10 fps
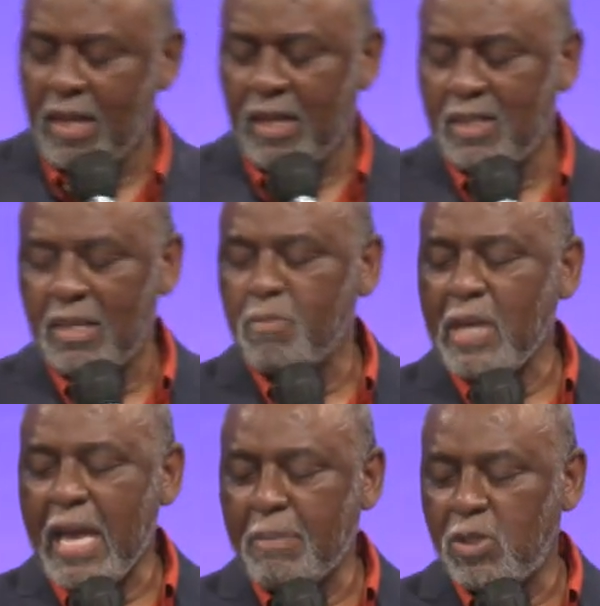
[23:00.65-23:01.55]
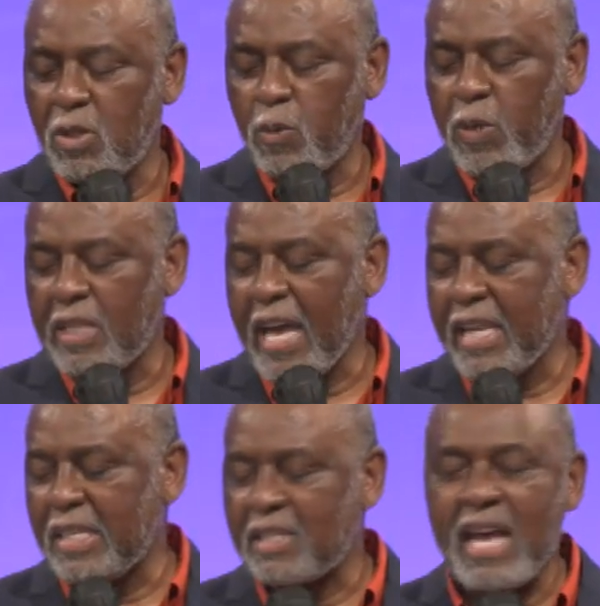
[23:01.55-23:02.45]
And sometimes, you know, we're down
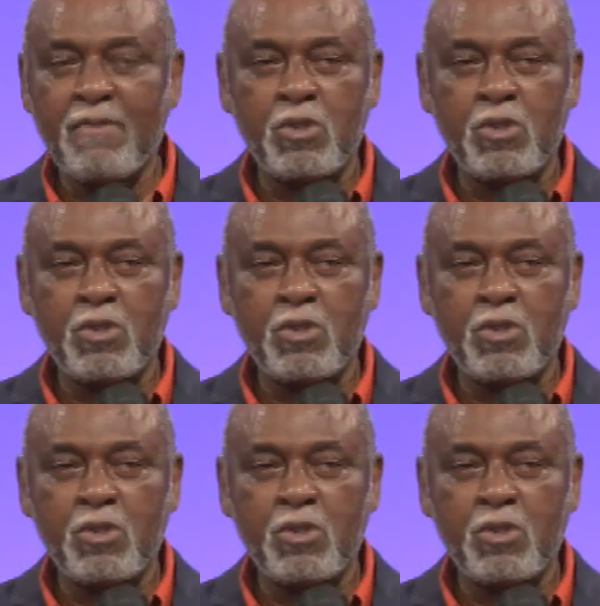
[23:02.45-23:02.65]
here in South